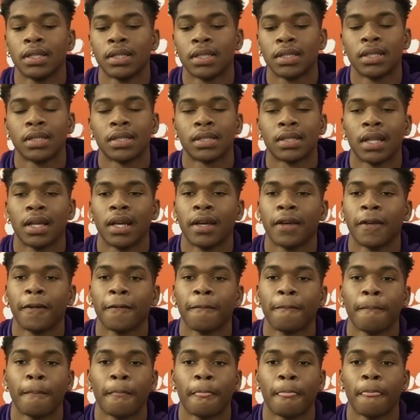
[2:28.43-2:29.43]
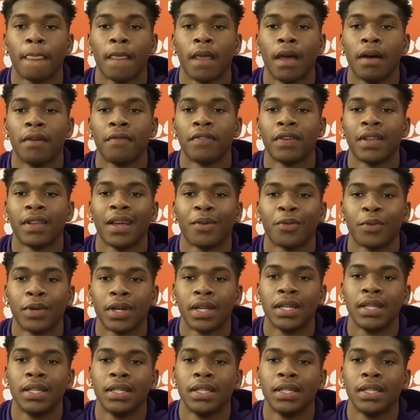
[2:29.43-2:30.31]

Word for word: It's just like I feel like when